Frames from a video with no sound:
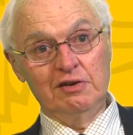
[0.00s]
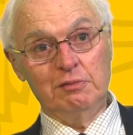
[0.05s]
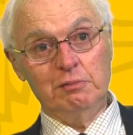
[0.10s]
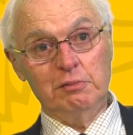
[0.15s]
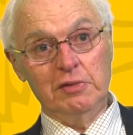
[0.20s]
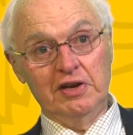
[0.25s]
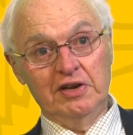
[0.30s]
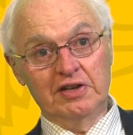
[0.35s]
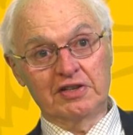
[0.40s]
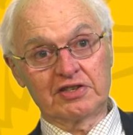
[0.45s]

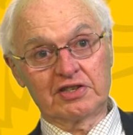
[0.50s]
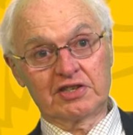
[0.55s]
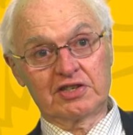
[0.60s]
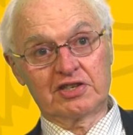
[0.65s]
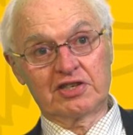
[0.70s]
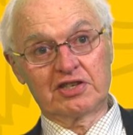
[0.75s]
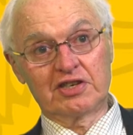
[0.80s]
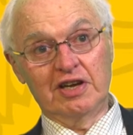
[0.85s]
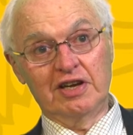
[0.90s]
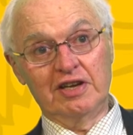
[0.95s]

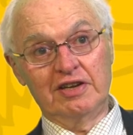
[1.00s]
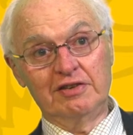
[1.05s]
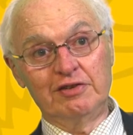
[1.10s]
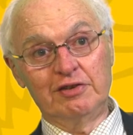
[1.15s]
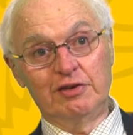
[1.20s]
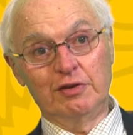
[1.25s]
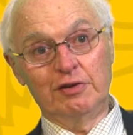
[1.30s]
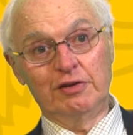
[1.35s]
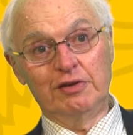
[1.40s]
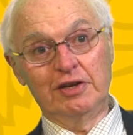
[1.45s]
minutes
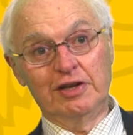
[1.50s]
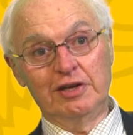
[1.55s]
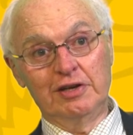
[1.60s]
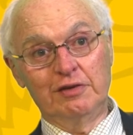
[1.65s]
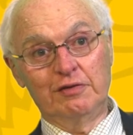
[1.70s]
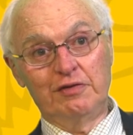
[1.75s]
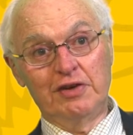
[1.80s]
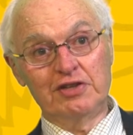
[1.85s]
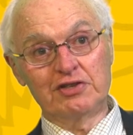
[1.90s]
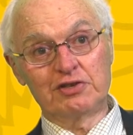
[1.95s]
and the
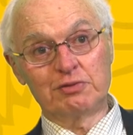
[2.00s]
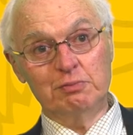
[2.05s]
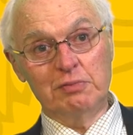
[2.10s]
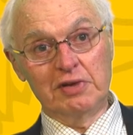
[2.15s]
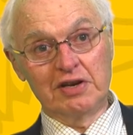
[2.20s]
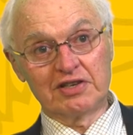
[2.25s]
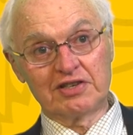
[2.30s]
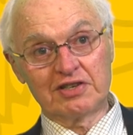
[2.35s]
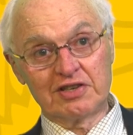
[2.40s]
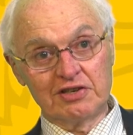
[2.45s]
Defence
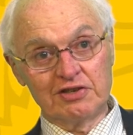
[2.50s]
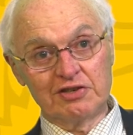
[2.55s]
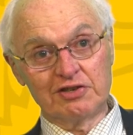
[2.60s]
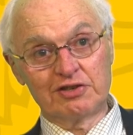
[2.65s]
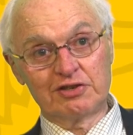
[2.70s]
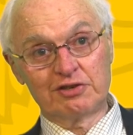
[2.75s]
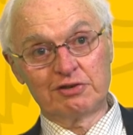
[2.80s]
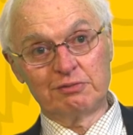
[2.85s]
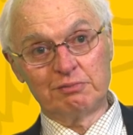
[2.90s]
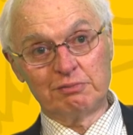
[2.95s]

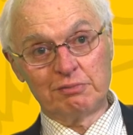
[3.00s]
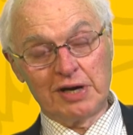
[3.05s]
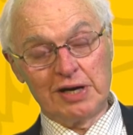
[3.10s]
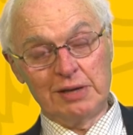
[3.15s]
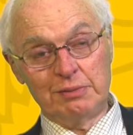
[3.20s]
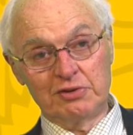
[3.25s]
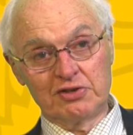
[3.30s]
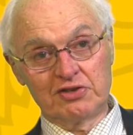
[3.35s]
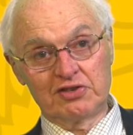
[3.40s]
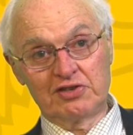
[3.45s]
Minister's
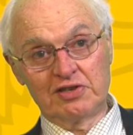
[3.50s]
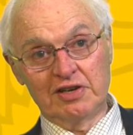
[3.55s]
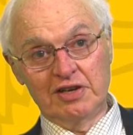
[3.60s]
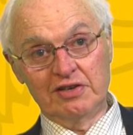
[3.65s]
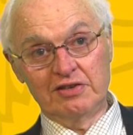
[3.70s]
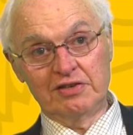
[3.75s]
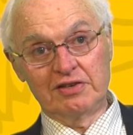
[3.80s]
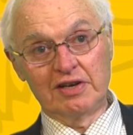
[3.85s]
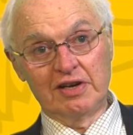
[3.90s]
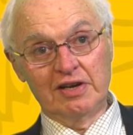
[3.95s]
papers
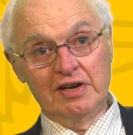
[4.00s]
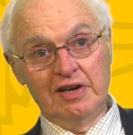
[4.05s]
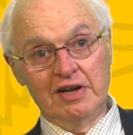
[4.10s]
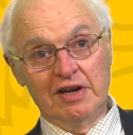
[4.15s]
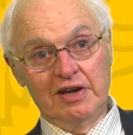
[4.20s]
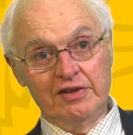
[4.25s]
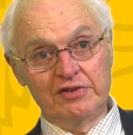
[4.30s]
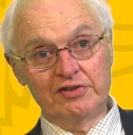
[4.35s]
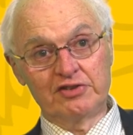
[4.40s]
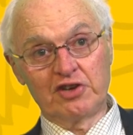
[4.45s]

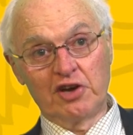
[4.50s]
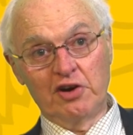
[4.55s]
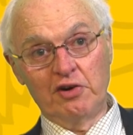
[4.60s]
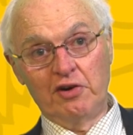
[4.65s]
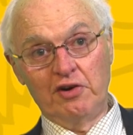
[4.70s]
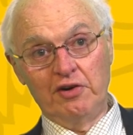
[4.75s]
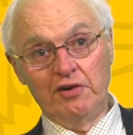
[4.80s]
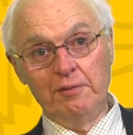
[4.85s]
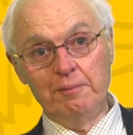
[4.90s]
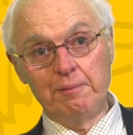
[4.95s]
and so
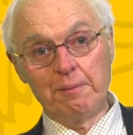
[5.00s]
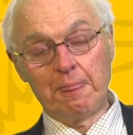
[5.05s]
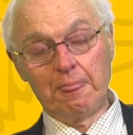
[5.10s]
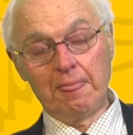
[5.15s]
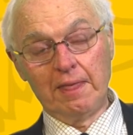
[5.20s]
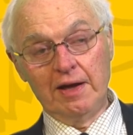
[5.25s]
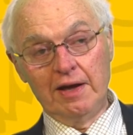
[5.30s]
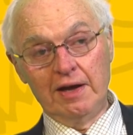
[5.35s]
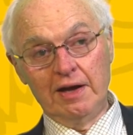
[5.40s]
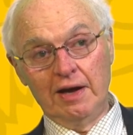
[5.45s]
on,
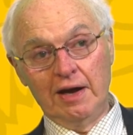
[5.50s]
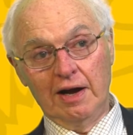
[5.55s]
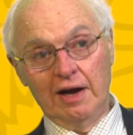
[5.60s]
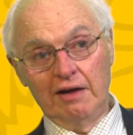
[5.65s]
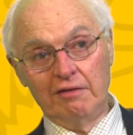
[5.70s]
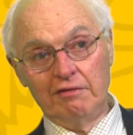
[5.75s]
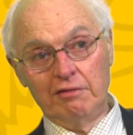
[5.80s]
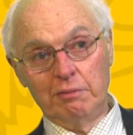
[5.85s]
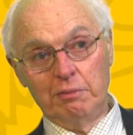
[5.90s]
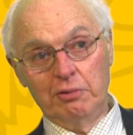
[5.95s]
I
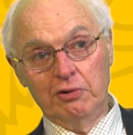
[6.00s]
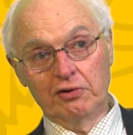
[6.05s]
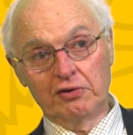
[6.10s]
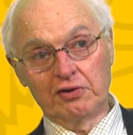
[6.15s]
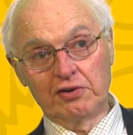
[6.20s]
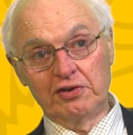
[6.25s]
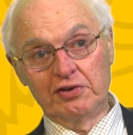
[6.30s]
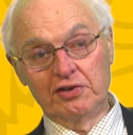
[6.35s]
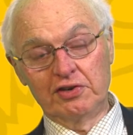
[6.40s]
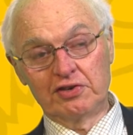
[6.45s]

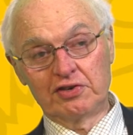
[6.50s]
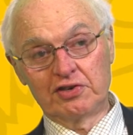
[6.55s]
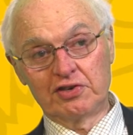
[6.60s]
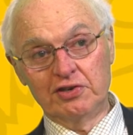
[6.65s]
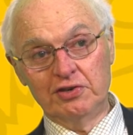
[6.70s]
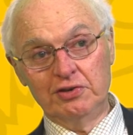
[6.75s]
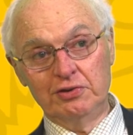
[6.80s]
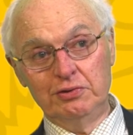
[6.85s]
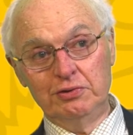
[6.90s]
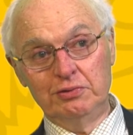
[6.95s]
reported
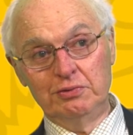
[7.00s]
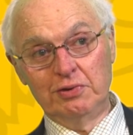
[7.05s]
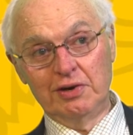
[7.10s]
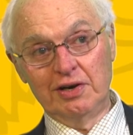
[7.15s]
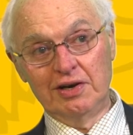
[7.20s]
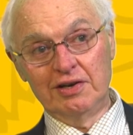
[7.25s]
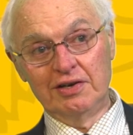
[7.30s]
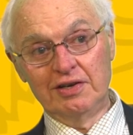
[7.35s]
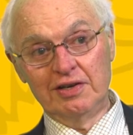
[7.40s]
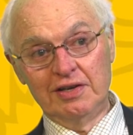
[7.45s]

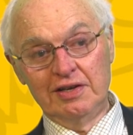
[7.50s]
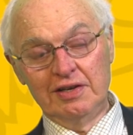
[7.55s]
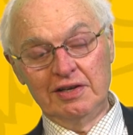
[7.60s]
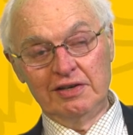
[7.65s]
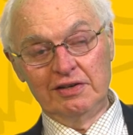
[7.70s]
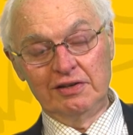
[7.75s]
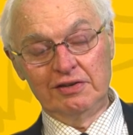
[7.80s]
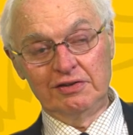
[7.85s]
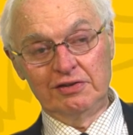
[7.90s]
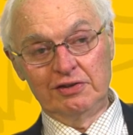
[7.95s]
to
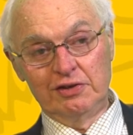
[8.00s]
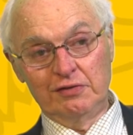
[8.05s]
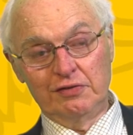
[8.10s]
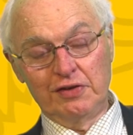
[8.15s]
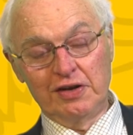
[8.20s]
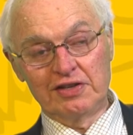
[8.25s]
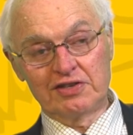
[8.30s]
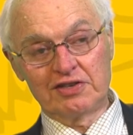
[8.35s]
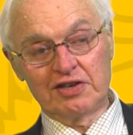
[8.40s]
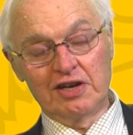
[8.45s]

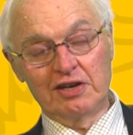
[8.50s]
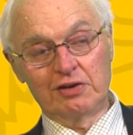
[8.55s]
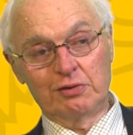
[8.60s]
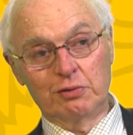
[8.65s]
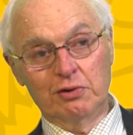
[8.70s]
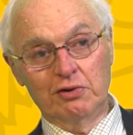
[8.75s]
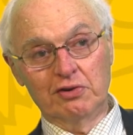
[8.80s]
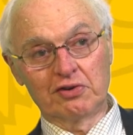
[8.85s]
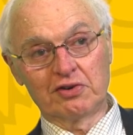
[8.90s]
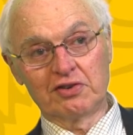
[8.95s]
Defence
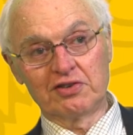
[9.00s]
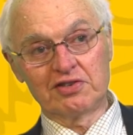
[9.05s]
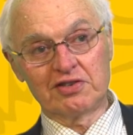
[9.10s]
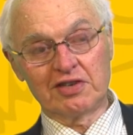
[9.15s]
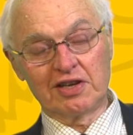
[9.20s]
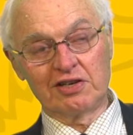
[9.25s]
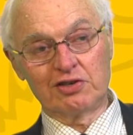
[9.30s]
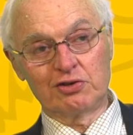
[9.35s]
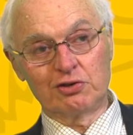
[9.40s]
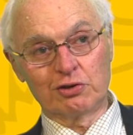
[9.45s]
Headquarters.
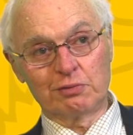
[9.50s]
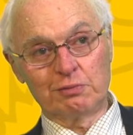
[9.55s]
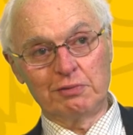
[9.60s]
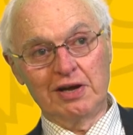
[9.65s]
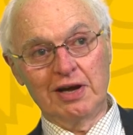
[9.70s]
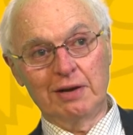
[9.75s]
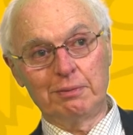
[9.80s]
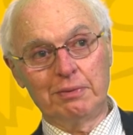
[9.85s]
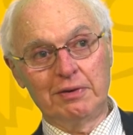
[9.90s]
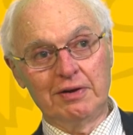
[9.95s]
They took me
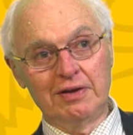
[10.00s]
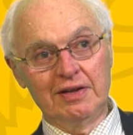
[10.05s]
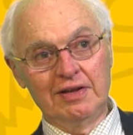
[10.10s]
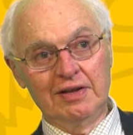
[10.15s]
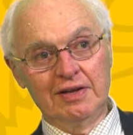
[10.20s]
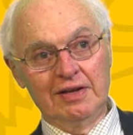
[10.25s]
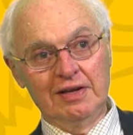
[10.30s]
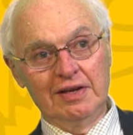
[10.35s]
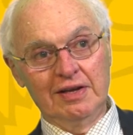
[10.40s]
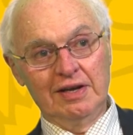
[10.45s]
up
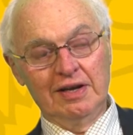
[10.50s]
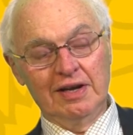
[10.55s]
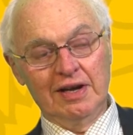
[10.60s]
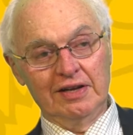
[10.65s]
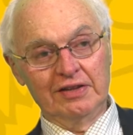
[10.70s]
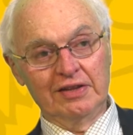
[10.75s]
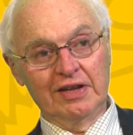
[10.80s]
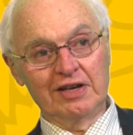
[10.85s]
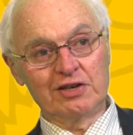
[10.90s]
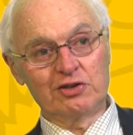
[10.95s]

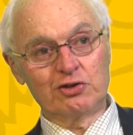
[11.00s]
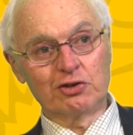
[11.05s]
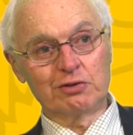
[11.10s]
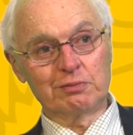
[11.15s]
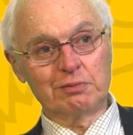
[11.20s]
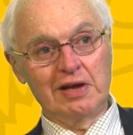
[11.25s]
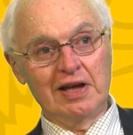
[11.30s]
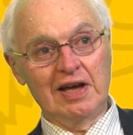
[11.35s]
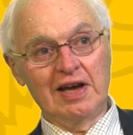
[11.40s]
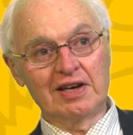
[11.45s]
and they
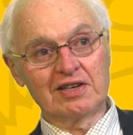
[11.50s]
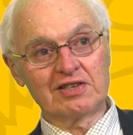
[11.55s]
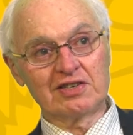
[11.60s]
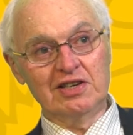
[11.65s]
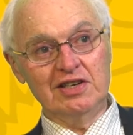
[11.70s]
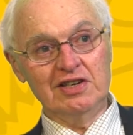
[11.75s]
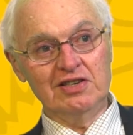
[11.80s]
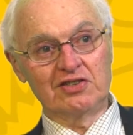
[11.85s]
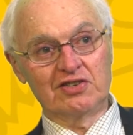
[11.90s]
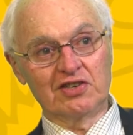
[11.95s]
took me out
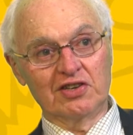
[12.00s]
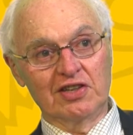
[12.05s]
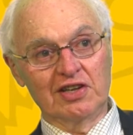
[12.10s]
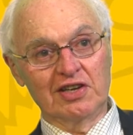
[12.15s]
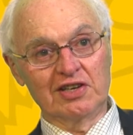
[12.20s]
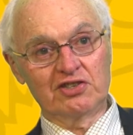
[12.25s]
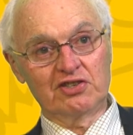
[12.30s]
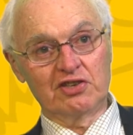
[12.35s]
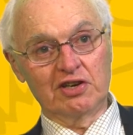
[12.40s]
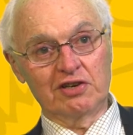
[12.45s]
into
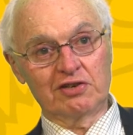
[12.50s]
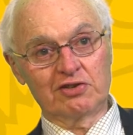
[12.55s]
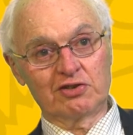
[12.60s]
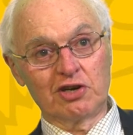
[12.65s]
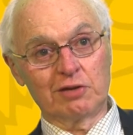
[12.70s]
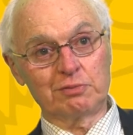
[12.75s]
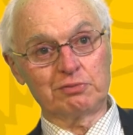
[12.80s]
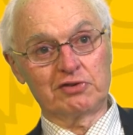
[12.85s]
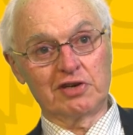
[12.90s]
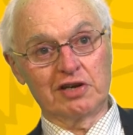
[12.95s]
their
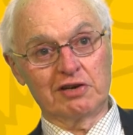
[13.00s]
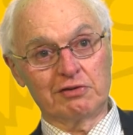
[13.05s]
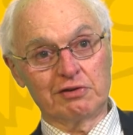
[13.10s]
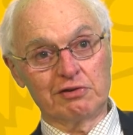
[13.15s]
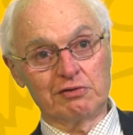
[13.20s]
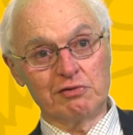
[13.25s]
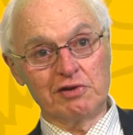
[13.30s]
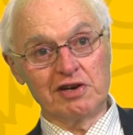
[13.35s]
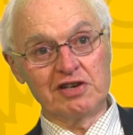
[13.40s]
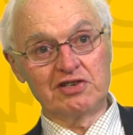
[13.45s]
top
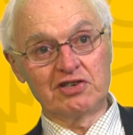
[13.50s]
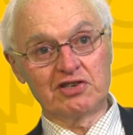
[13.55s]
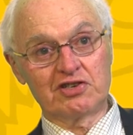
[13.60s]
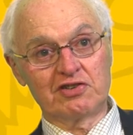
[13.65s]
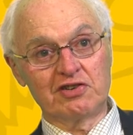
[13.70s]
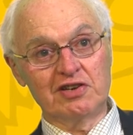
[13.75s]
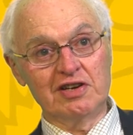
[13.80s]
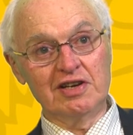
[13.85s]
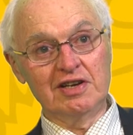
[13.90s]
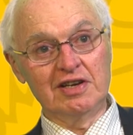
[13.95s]
secret
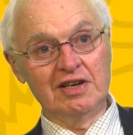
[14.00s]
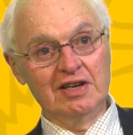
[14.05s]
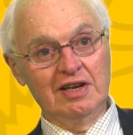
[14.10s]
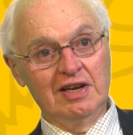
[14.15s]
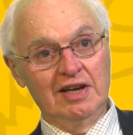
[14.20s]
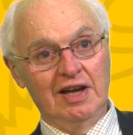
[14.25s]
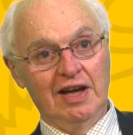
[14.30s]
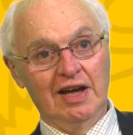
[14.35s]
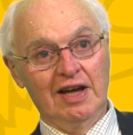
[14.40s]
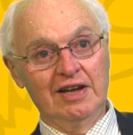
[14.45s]
registry
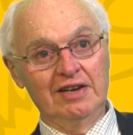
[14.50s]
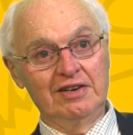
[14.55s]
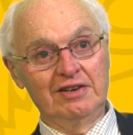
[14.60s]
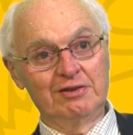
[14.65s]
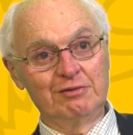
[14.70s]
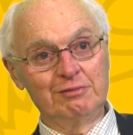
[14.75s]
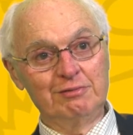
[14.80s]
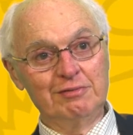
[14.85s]
and